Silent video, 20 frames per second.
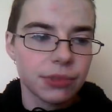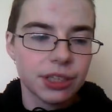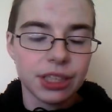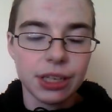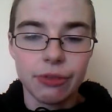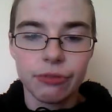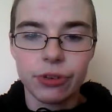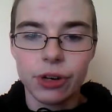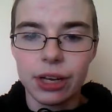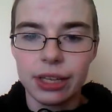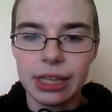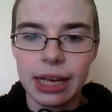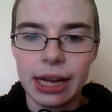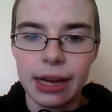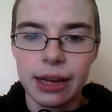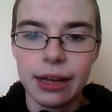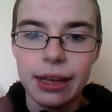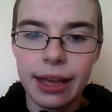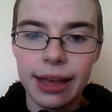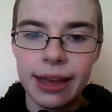stuff like
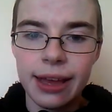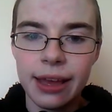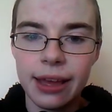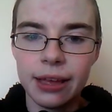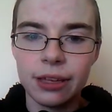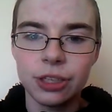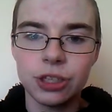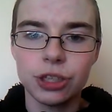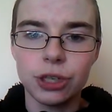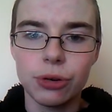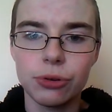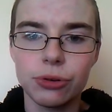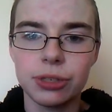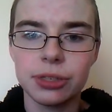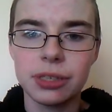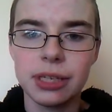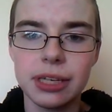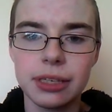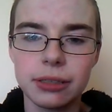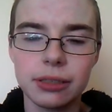that. Head,
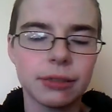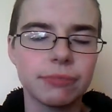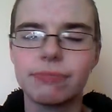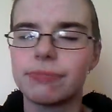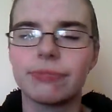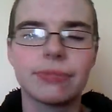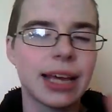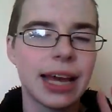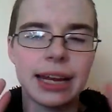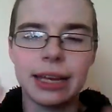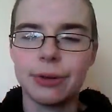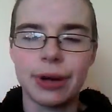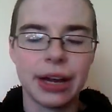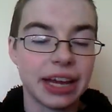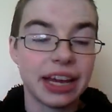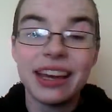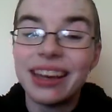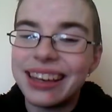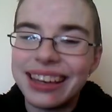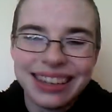shoulders, knees.
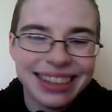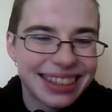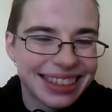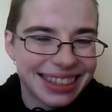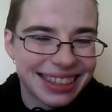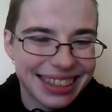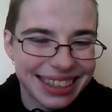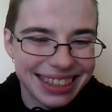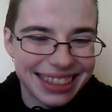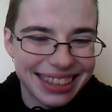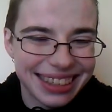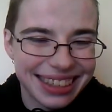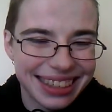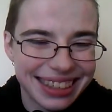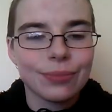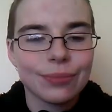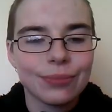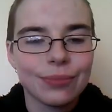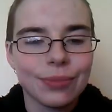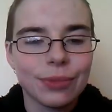Anyway.
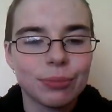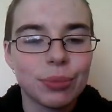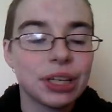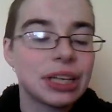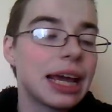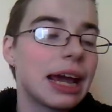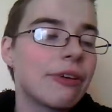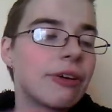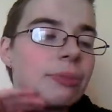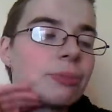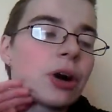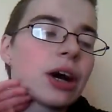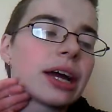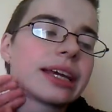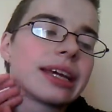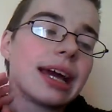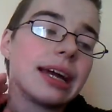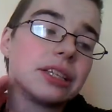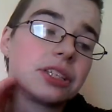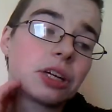But yeah, in
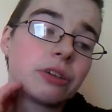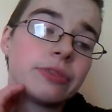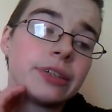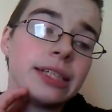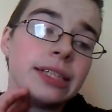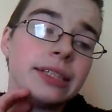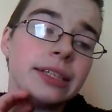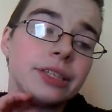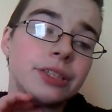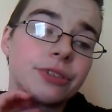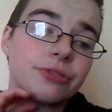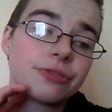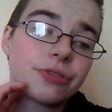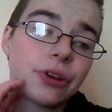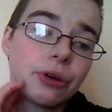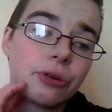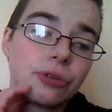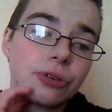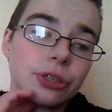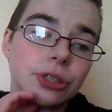my case, I really need to
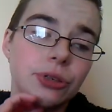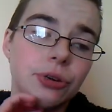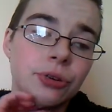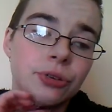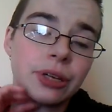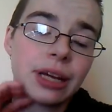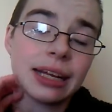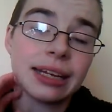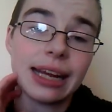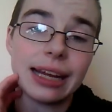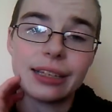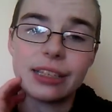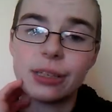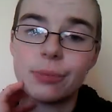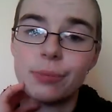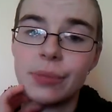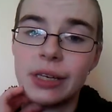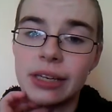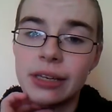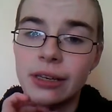focus on
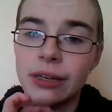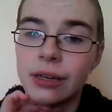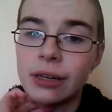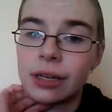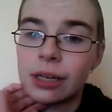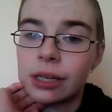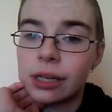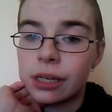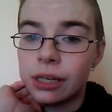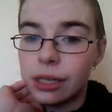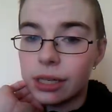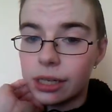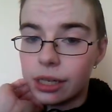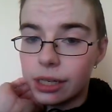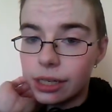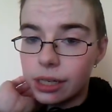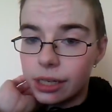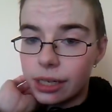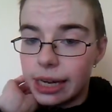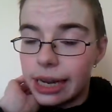anatomy
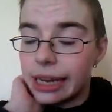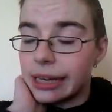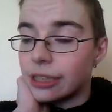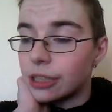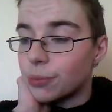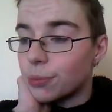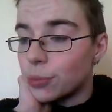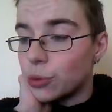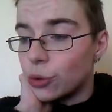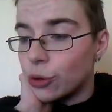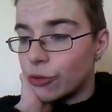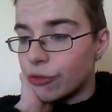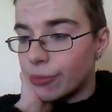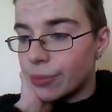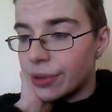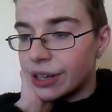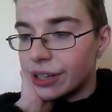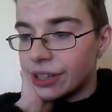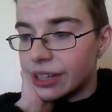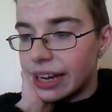and
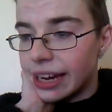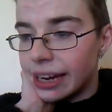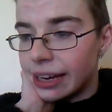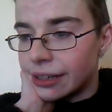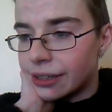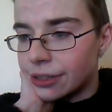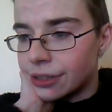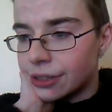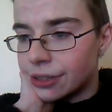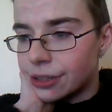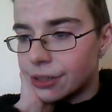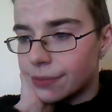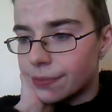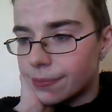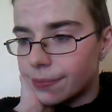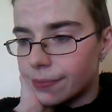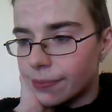movement and